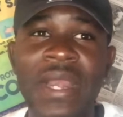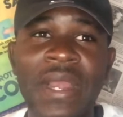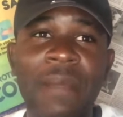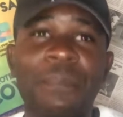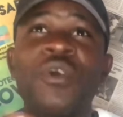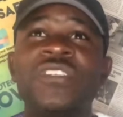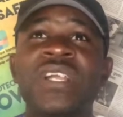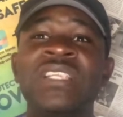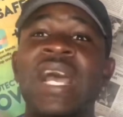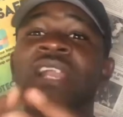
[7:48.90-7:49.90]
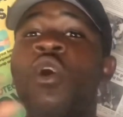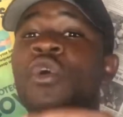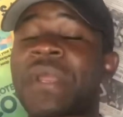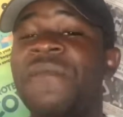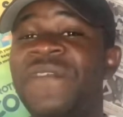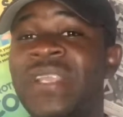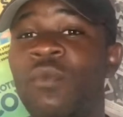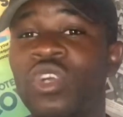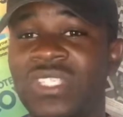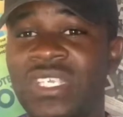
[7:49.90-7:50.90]
personality and how them feel
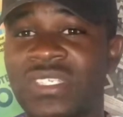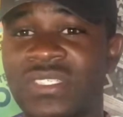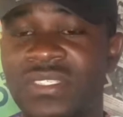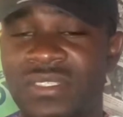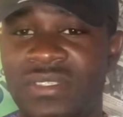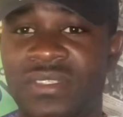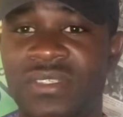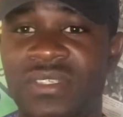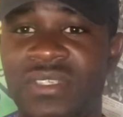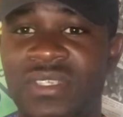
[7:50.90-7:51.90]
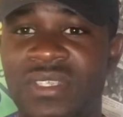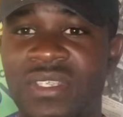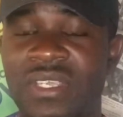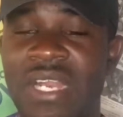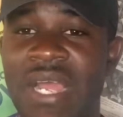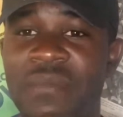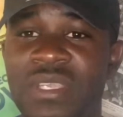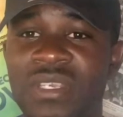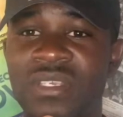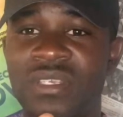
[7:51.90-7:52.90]
about things. You know what I
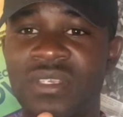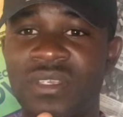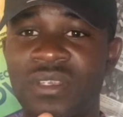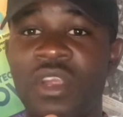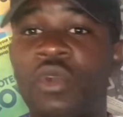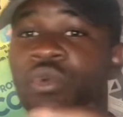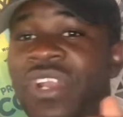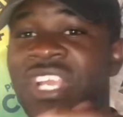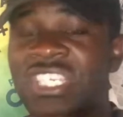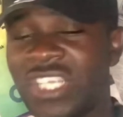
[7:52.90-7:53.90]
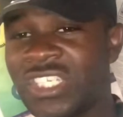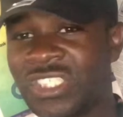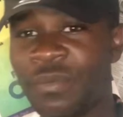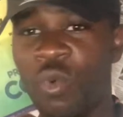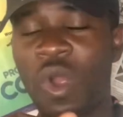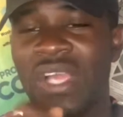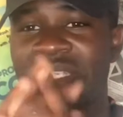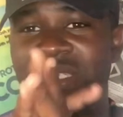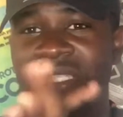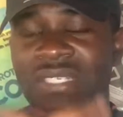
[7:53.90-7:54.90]
mean? Relationship wise
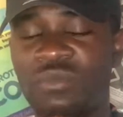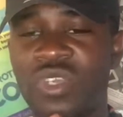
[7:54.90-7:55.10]
same way.